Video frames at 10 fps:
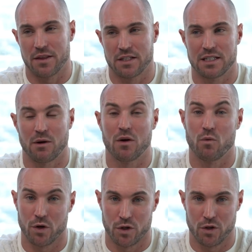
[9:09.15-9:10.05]
and this is how I
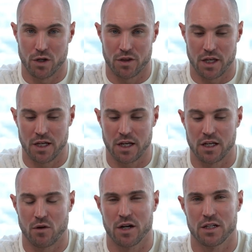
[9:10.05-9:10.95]
want you to think,
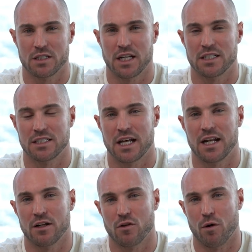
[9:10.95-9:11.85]
and you understand
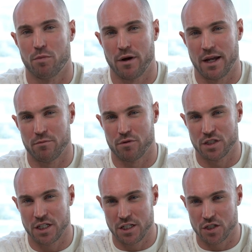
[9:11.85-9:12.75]
standard operating
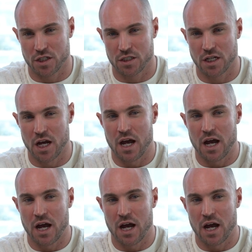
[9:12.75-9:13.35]
procedures,